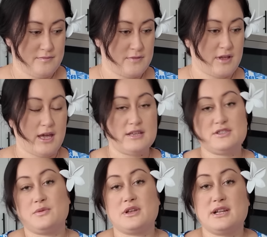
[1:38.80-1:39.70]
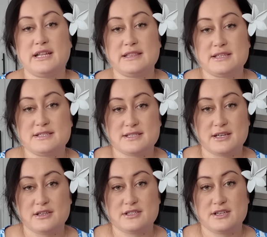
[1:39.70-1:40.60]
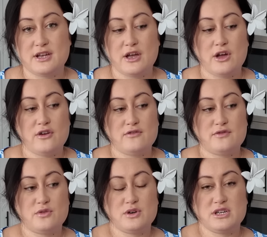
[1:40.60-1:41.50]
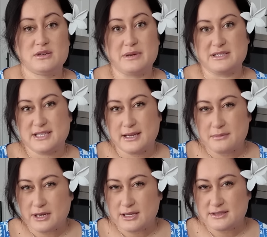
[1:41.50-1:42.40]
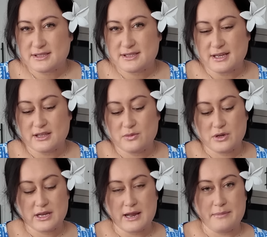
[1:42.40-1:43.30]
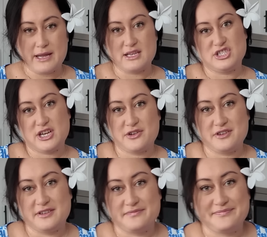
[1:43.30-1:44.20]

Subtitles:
Okay, so we're going to let this sit for about 10 minutes and then we're going to come back and check on it.